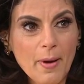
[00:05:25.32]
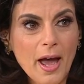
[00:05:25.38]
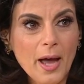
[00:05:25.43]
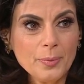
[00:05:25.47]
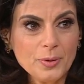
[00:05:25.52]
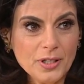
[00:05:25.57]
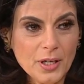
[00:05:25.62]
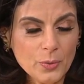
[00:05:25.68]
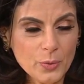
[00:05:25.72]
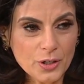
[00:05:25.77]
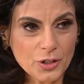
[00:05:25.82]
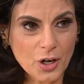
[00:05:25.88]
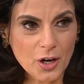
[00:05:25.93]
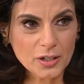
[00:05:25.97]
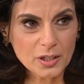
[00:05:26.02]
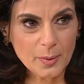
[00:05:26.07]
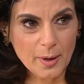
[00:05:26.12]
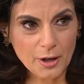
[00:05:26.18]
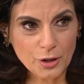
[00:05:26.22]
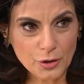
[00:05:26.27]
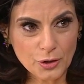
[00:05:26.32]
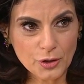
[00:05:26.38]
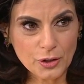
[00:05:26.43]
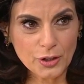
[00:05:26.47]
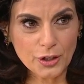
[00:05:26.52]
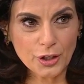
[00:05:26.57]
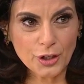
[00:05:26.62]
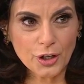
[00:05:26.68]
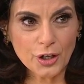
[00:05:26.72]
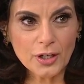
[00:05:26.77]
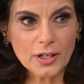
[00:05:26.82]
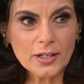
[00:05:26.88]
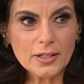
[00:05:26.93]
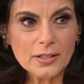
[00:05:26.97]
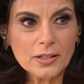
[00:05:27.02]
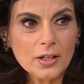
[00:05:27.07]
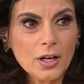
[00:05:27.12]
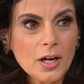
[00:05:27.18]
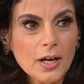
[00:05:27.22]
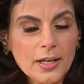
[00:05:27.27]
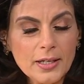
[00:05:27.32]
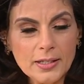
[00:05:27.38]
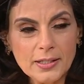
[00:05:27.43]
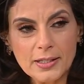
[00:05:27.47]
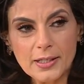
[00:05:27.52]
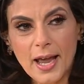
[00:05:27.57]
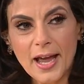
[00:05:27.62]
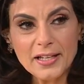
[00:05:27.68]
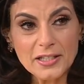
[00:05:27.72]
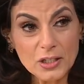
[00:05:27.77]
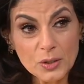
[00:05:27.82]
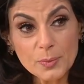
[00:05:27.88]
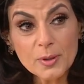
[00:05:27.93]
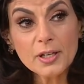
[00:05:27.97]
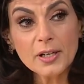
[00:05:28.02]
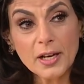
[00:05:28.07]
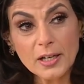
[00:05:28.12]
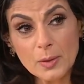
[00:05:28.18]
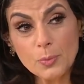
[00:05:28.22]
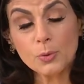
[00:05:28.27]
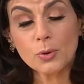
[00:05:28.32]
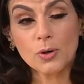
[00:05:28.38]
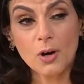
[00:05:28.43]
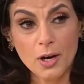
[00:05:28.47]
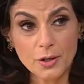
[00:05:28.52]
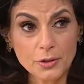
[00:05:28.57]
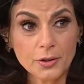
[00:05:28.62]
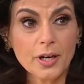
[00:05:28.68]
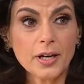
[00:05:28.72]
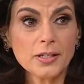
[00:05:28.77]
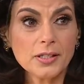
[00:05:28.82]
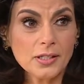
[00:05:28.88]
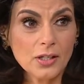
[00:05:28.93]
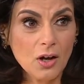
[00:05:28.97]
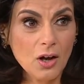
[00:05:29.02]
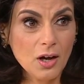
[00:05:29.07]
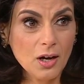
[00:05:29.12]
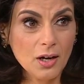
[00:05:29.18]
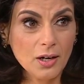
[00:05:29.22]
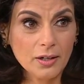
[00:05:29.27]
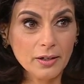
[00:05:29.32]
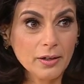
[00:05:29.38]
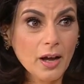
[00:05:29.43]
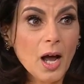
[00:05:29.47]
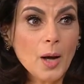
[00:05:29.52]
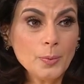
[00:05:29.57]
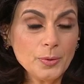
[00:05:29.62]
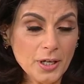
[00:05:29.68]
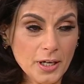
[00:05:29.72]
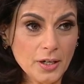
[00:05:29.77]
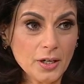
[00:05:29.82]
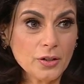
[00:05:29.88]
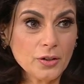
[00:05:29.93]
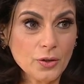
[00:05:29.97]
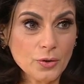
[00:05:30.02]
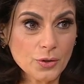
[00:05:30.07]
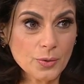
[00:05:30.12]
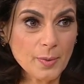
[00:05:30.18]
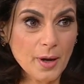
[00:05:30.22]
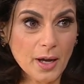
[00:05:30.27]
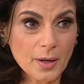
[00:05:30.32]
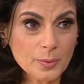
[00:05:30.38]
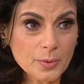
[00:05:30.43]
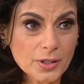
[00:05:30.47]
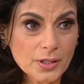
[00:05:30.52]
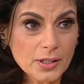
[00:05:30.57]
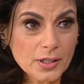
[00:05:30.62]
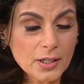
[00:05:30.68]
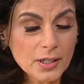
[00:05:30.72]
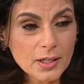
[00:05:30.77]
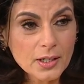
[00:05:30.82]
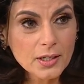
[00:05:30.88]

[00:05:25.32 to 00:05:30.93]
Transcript: maps that we talked about earlier? It, is, has there been any progress on updating those maps?